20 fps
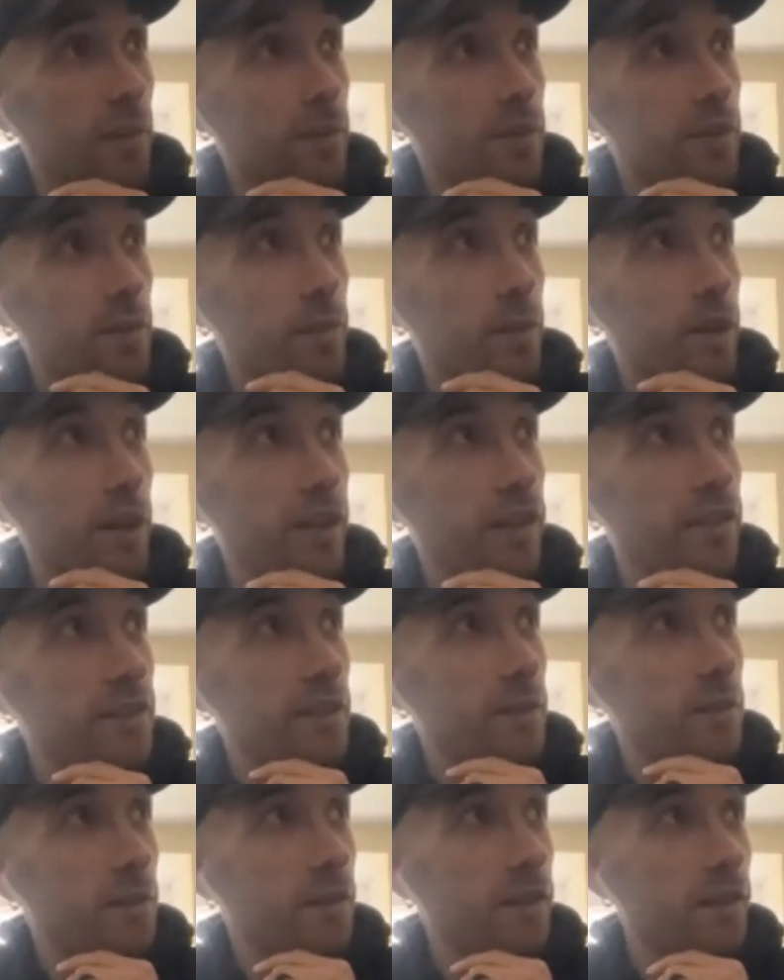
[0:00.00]
comes to mind in
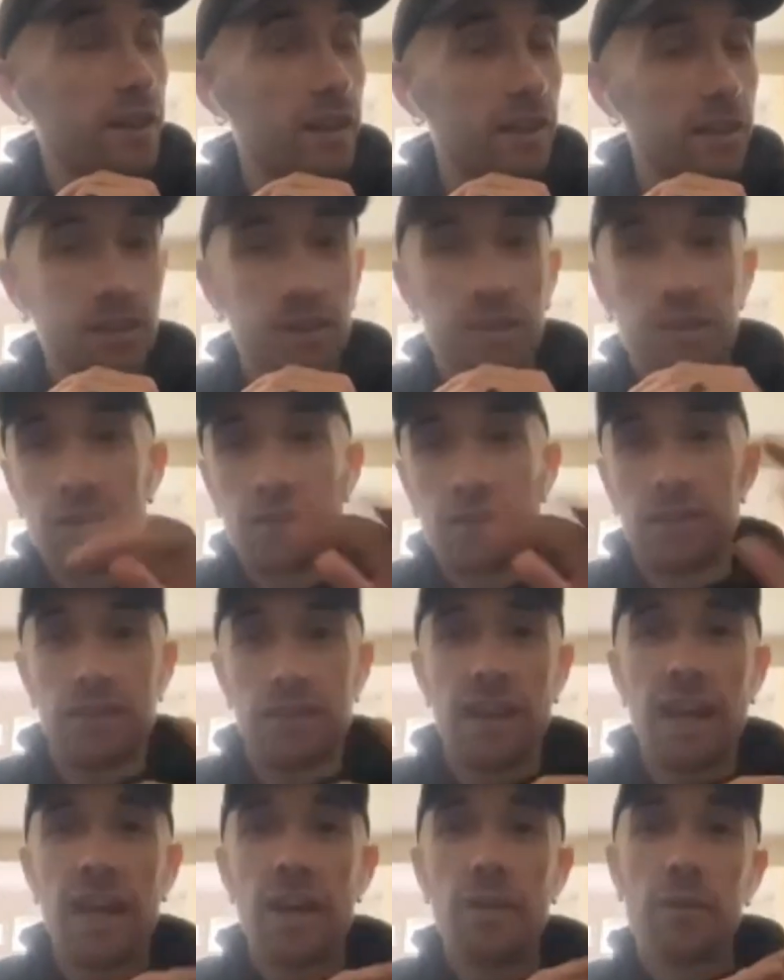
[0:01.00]
terms of anything
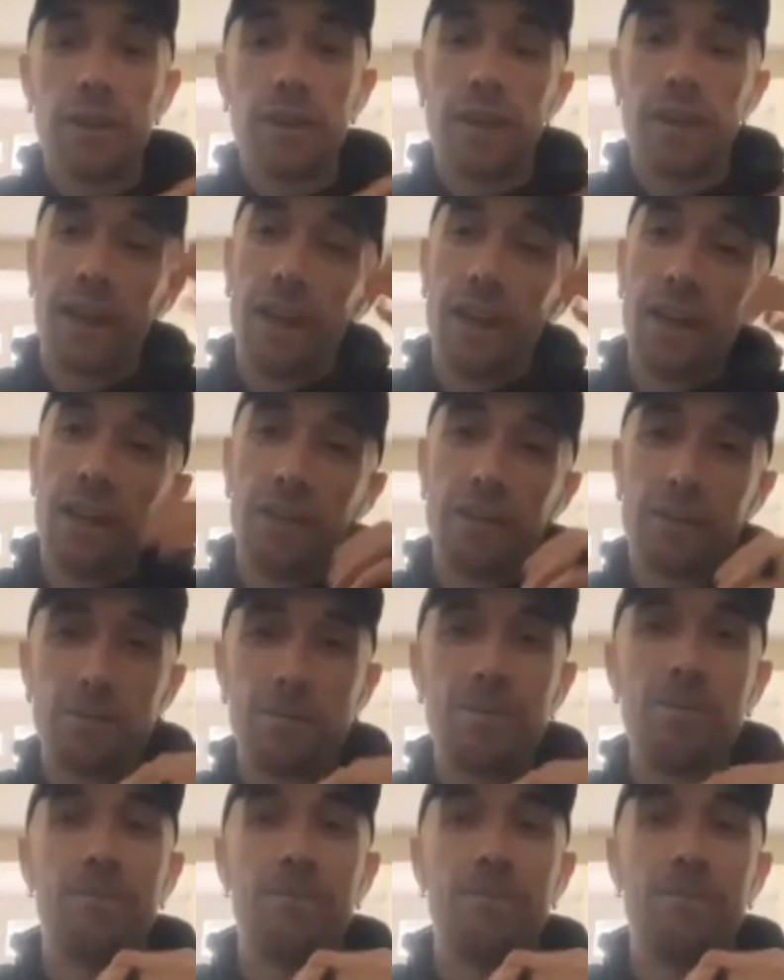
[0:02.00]
out there.